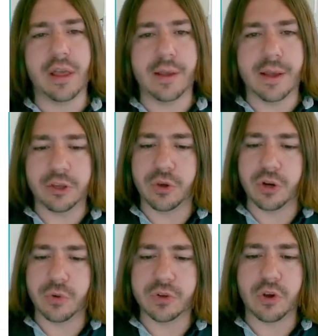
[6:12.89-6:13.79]
Uh, you can
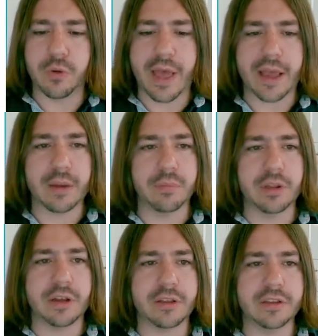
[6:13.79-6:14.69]
always go back and
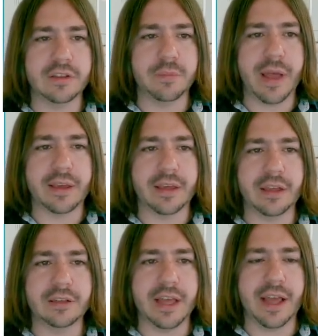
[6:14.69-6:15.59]
plug these back
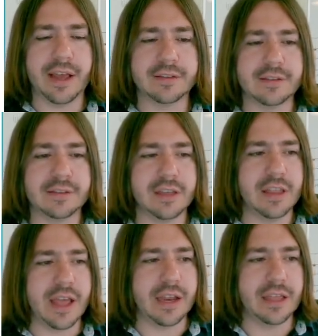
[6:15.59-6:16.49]
into x and see
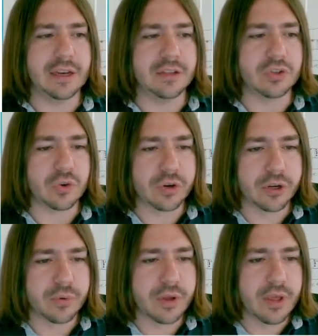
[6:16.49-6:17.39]
that it is
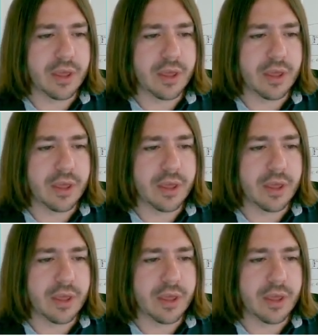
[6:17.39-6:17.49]
true.